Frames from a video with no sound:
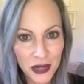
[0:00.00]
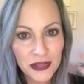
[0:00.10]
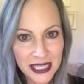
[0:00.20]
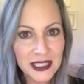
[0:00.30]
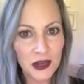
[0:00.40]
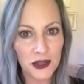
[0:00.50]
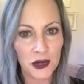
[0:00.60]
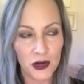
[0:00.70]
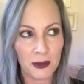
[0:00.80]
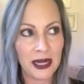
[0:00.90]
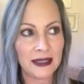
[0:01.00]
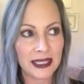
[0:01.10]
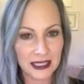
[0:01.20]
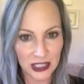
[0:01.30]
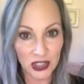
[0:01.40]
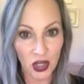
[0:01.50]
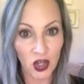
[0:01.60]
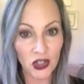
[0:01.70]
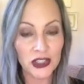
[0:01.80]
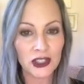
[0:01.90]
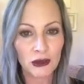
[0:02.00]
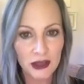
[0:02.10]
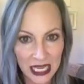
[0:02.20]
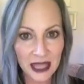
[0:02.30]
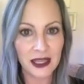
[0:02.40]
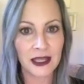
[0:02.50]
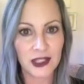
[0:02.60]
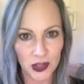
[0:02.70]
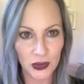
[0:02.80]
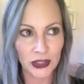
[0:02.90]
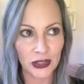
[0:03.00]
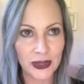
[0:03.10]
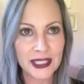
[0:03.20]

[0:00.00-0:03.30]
Things go through your mind. As an adult, you think things through.